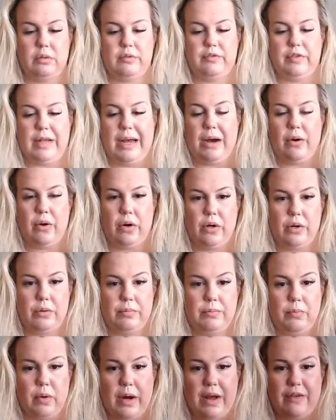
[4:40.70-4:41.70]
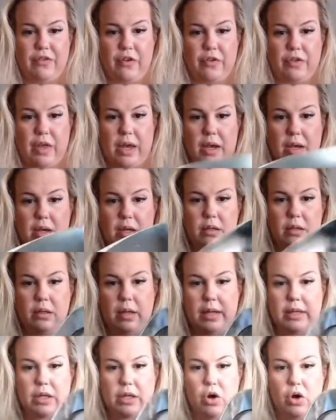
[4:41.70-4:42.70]
flower, whatever thing,
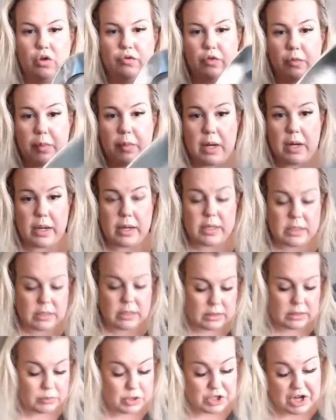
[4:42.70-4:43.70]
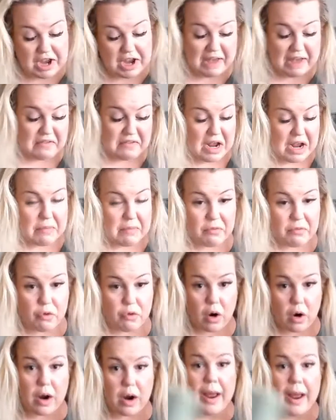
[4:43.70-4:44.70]
like the oval buckets, which I haven't had
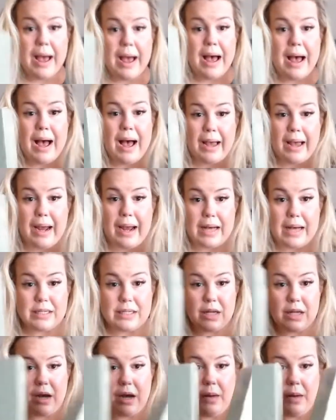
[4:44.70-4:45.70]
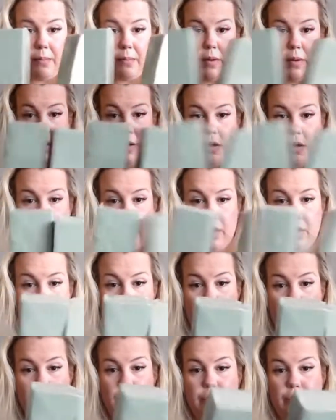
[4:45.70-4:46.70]
before. I got some
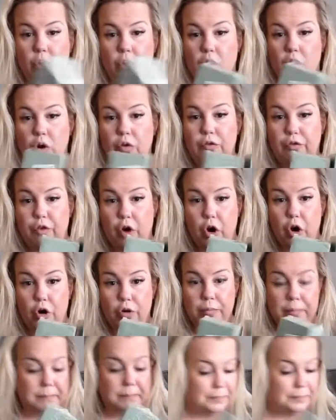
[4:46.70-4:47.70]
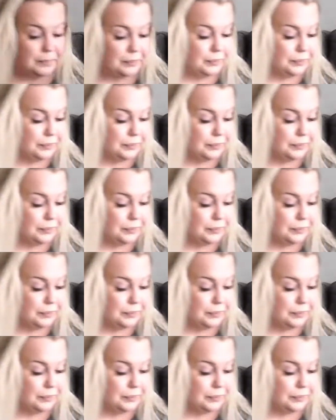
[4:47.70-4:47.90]
floral foam.